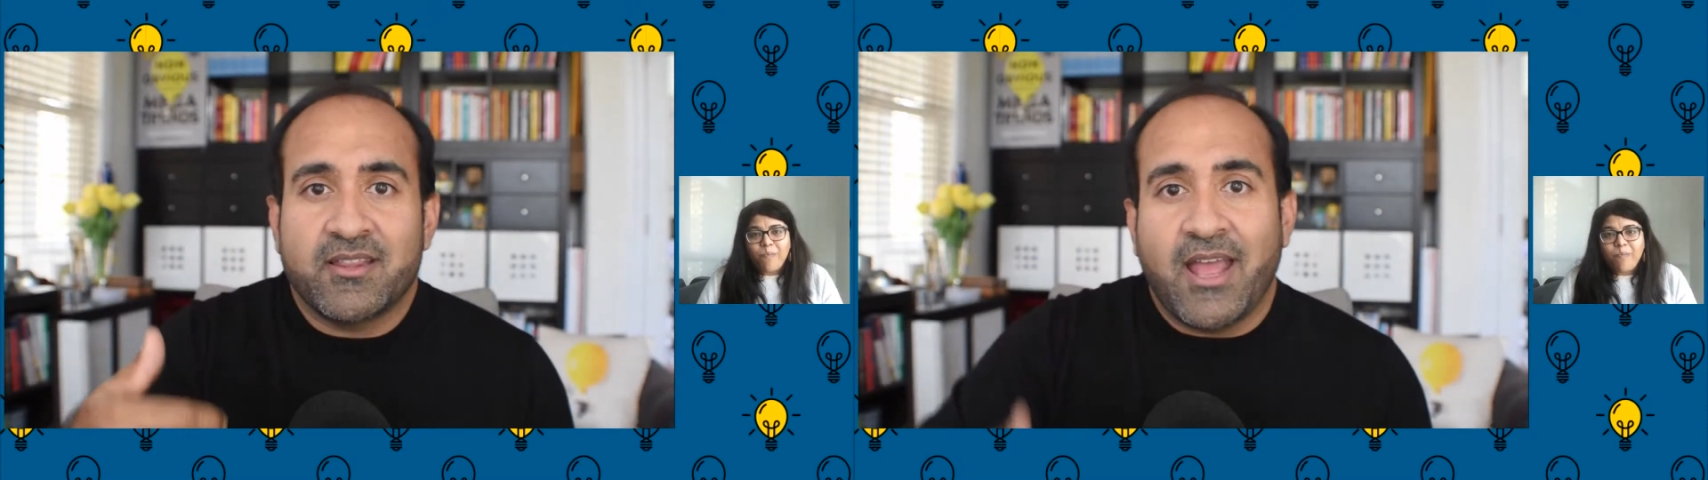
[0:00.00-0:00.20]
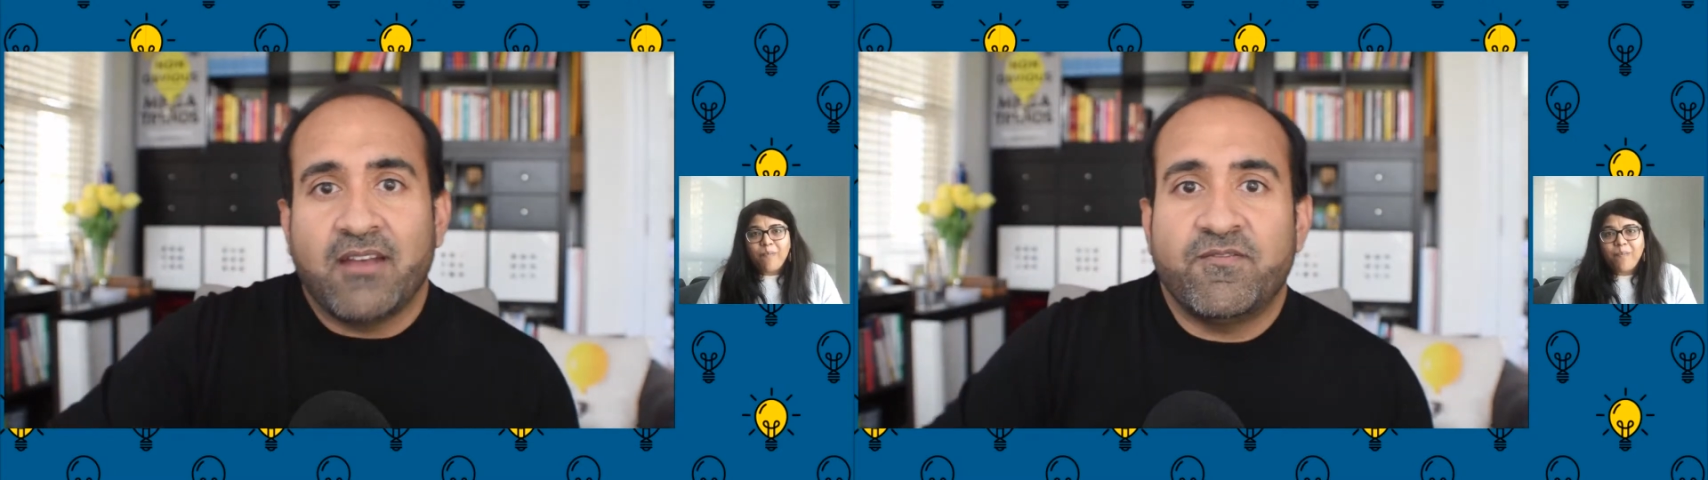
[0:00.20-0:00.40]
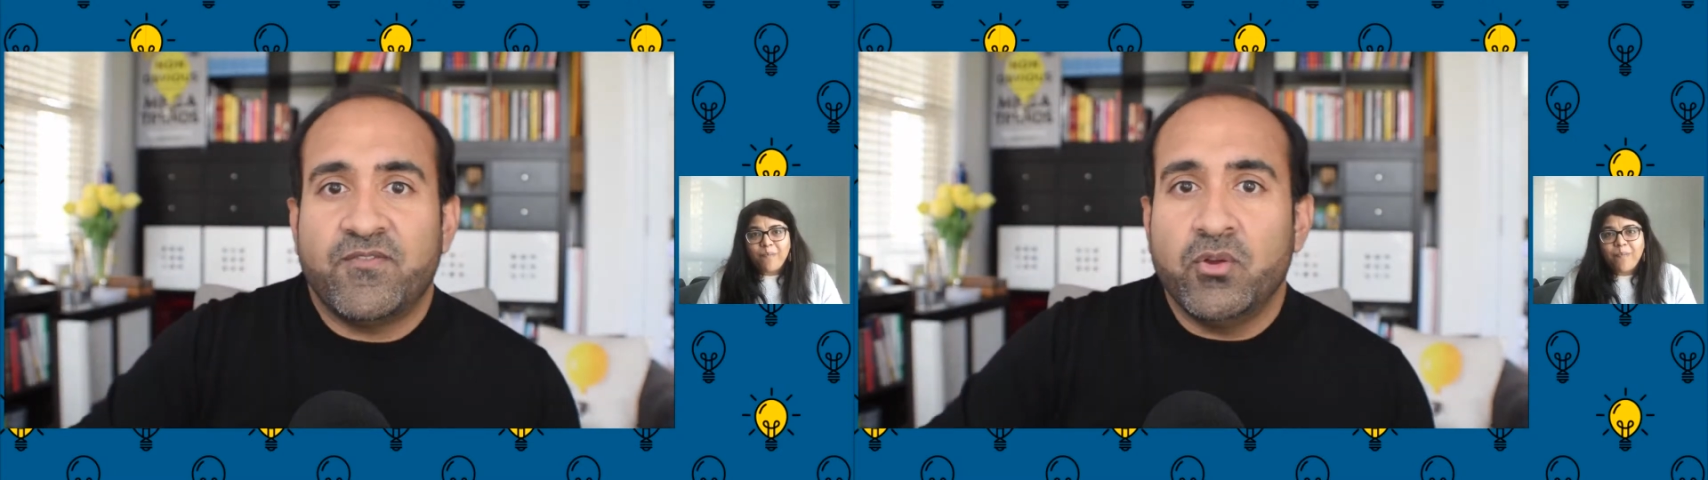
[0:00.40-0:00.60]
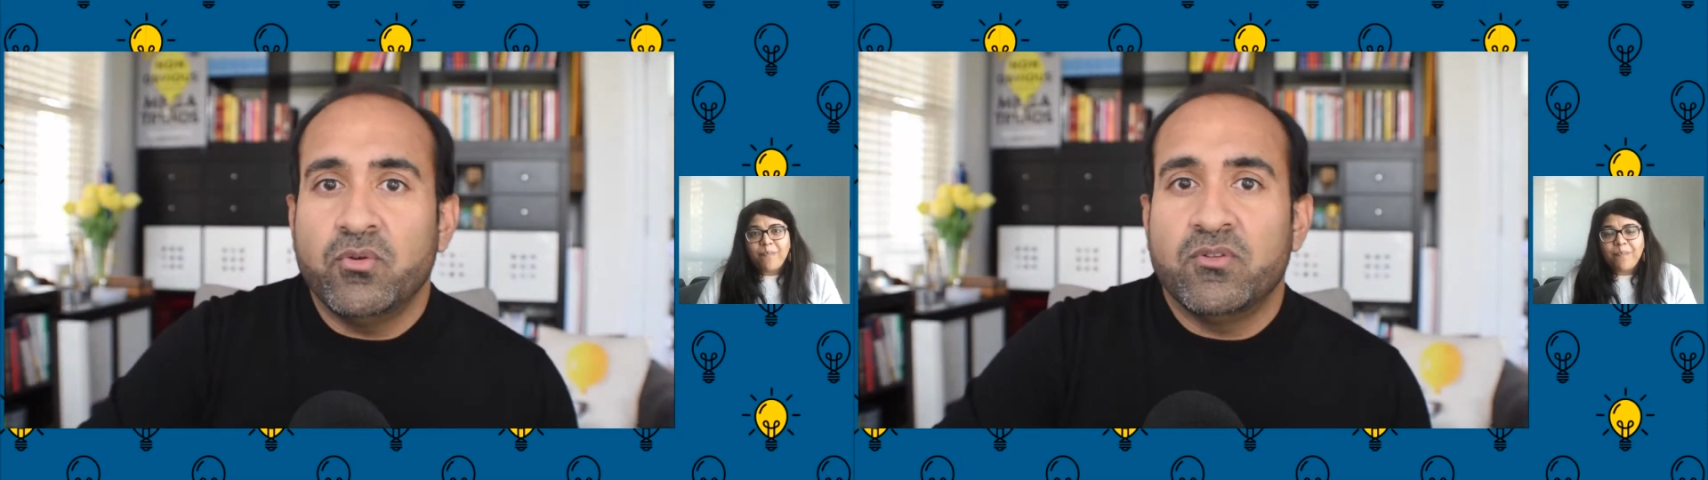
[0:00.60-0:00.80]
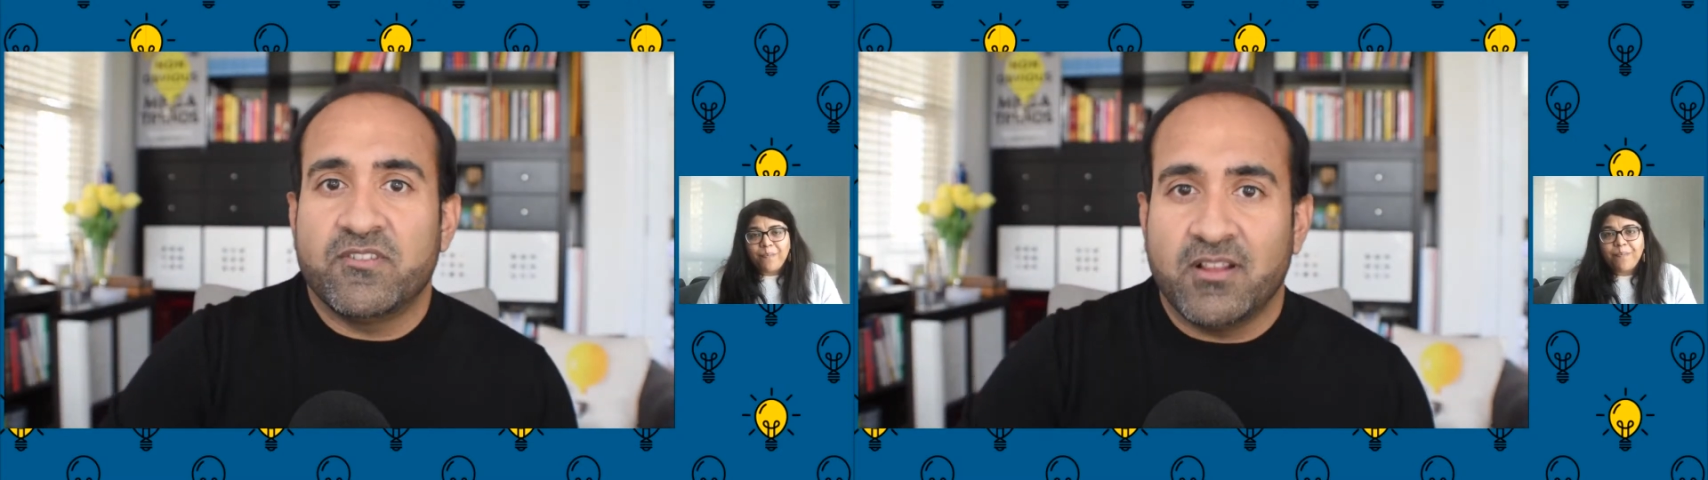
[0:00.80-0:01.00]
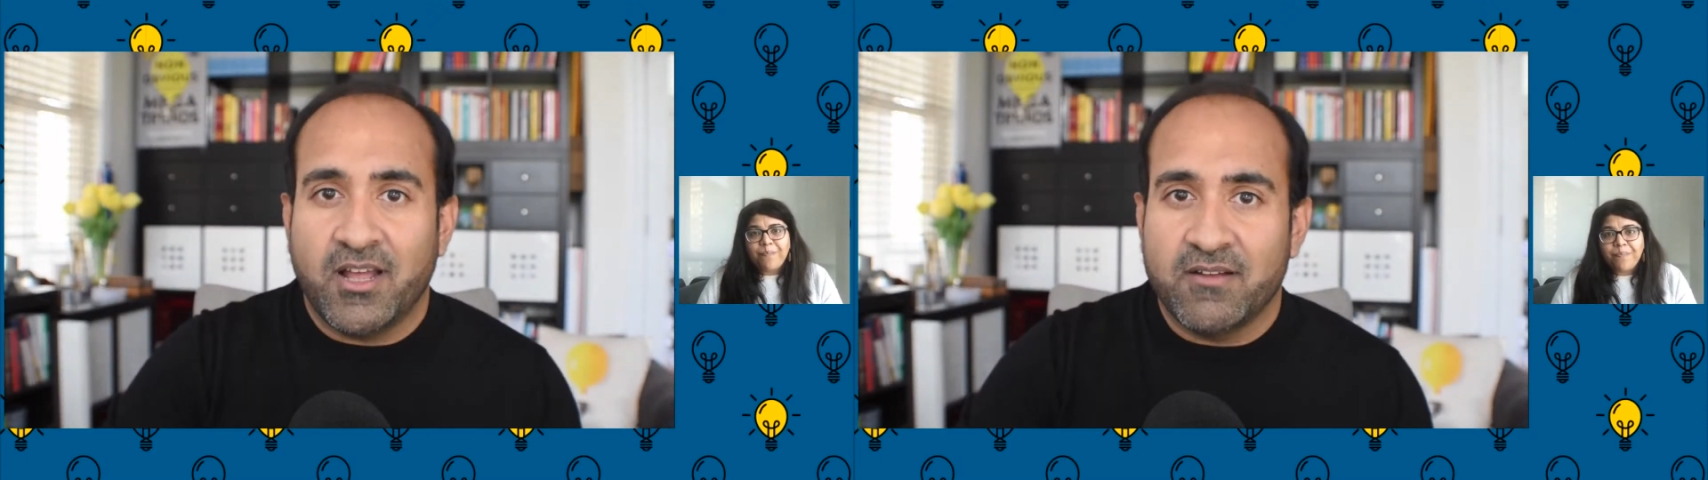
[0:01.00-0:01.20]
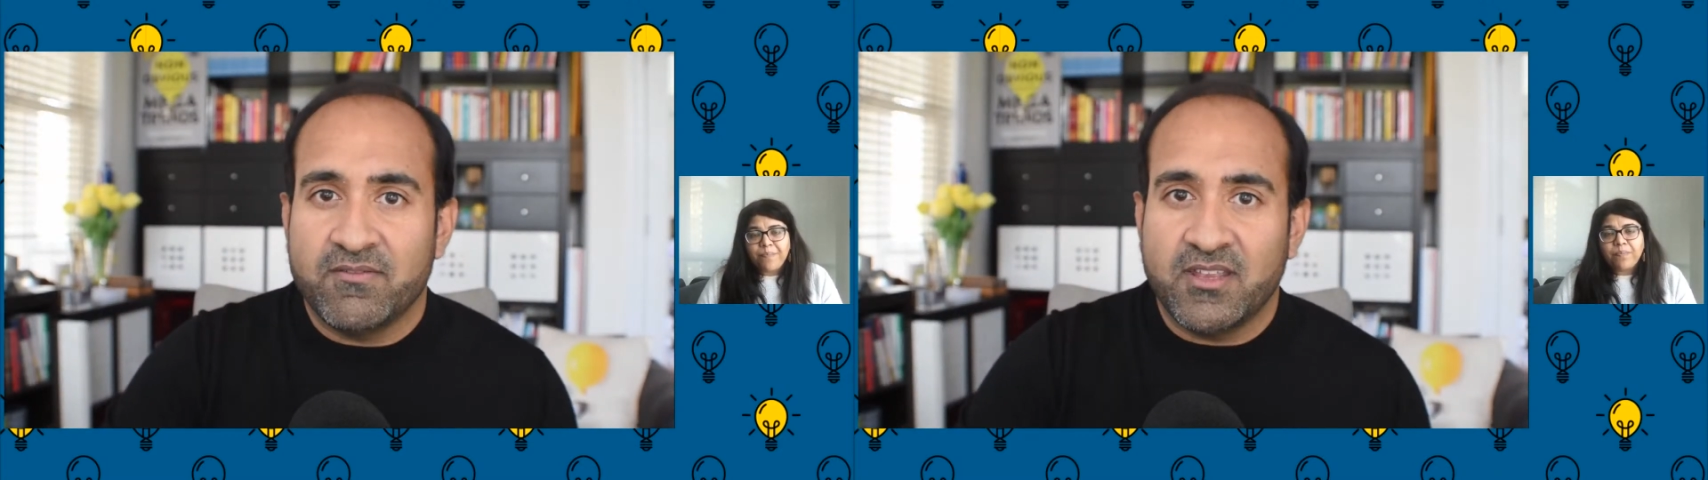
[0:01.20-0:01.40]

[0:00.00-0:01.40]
that fuels a lot of